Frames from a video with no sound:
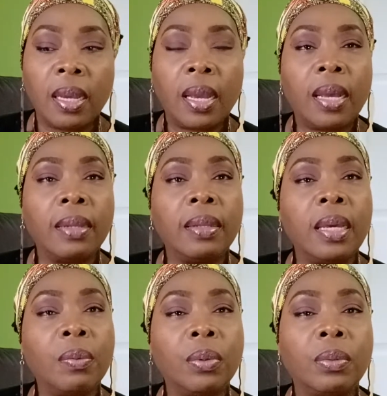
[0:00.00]
And
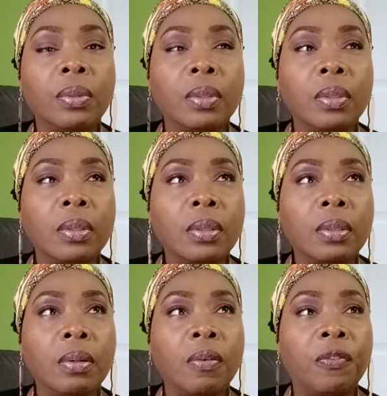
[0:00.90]
they will
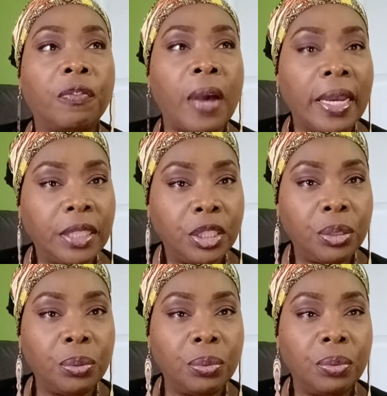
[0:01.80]
fight
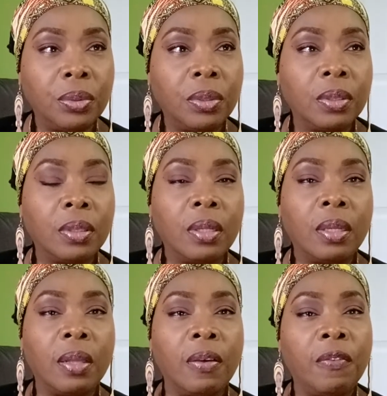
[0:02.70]
you.
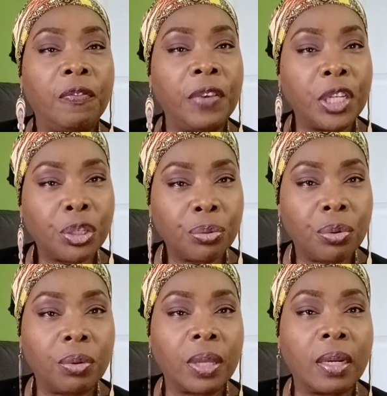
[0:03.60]
The
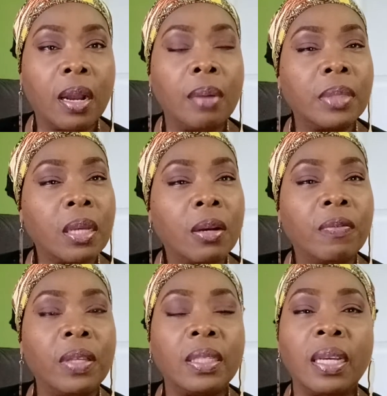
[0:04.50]
vitriol that comes out
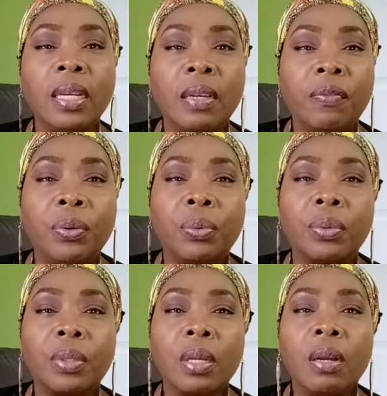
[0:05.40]
of these
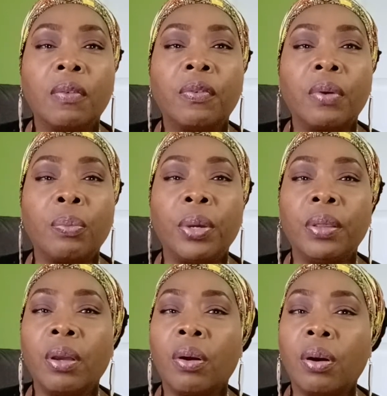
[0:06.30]
individuals when
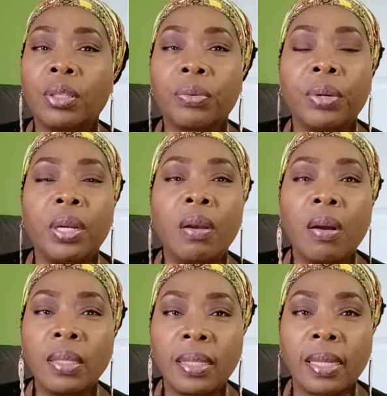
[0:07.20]
they're uttering
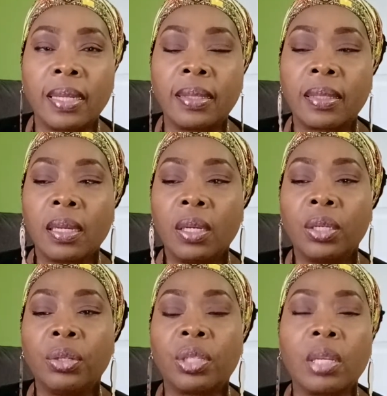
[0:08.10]
nonsense,
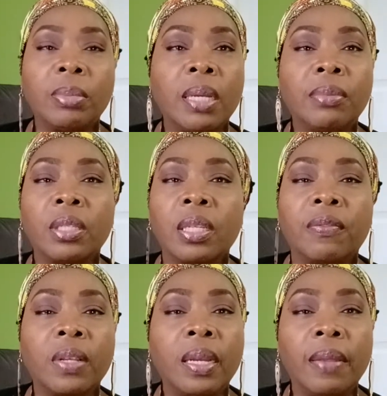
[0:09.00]
you sometimes just have
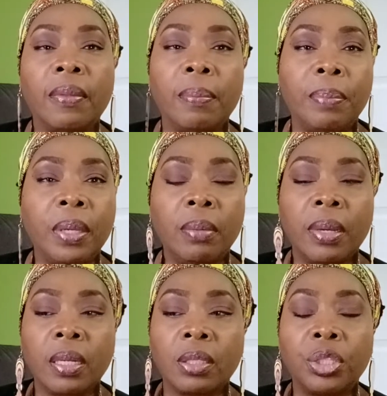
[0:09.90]
to let them be,
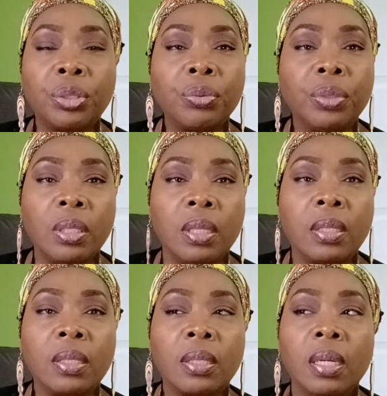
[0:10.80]
because the truth
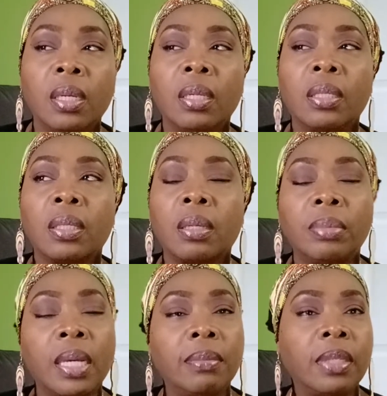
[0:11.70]
is,
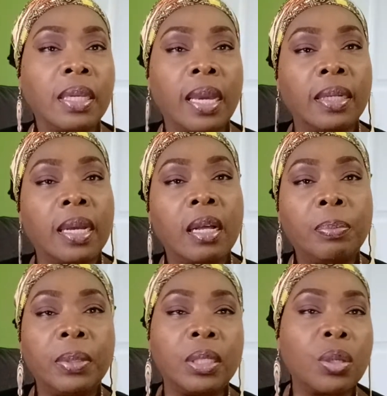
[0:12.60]
sometimes they can't
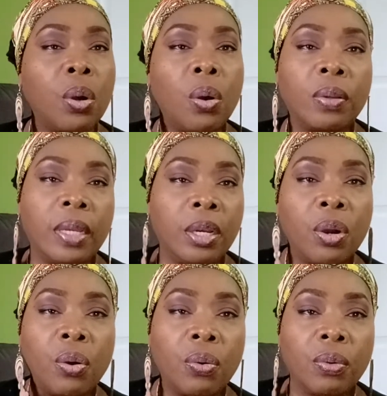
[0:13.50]
help it. It's all they
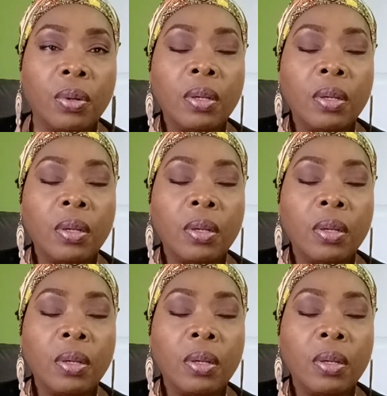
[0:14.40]
know.